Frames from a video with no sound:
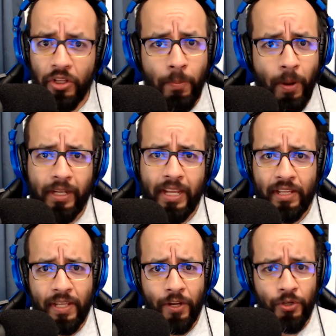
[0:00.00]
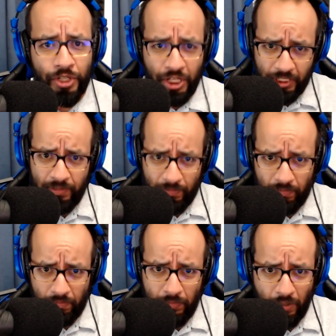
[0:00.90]
your podcast catchers. Just
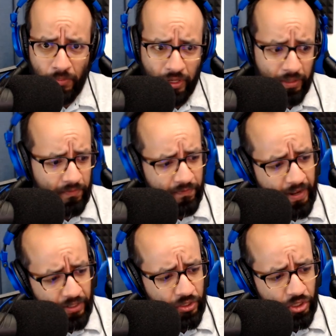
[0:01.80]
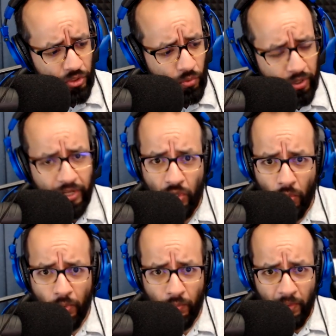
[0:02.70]
put in Vet Story. It's all
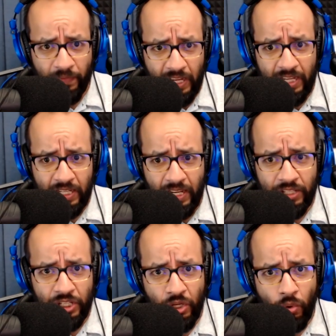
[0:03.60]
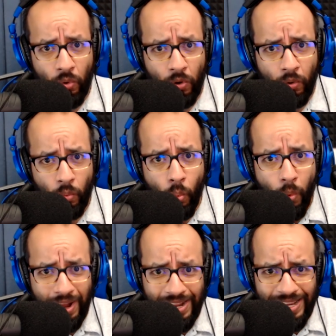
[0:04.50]
one word:
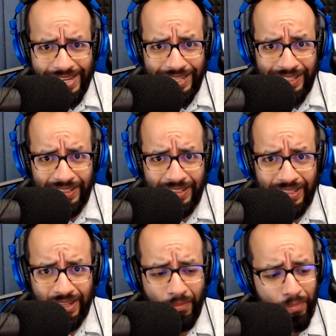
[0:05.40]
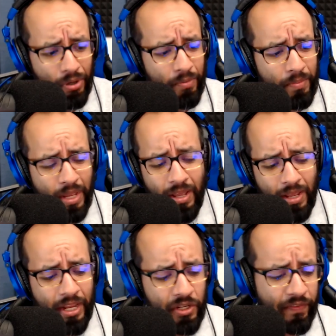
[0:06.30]
VETSTORY. Boom.
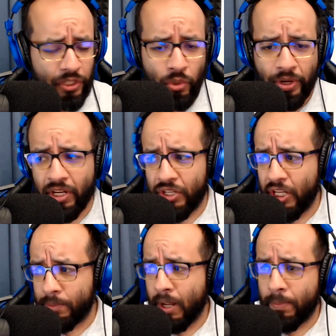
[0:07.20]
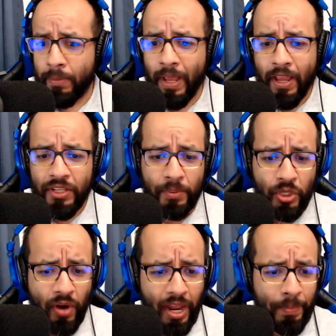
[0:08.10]
Enter Vet Story. You're going to see us pop up.
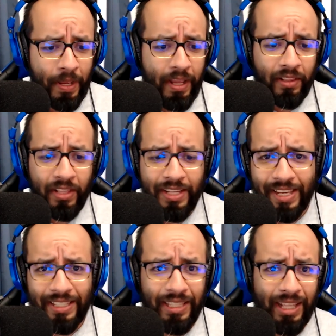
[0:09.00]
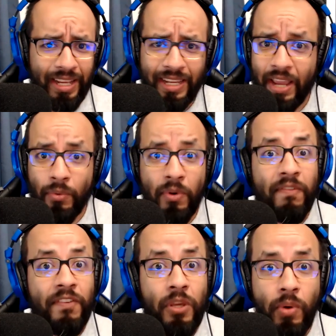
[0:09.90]
Subscribe, listen, like, and
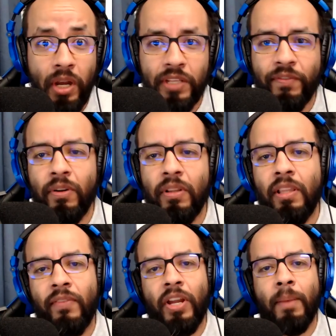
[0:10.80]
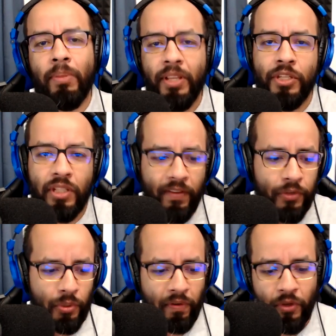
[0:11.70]
review us. For the love of God, please leave
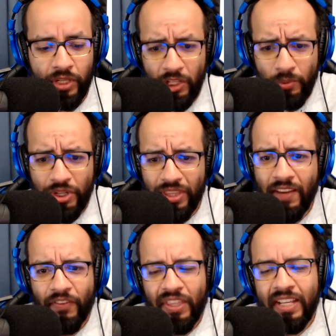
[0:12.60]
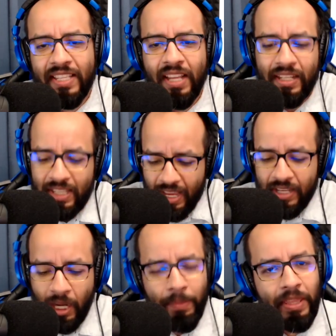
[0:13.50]
us a review. Tell us what you think. If you think it sucks,
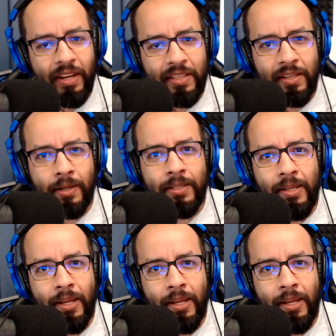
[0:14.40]
tell me that it sucks.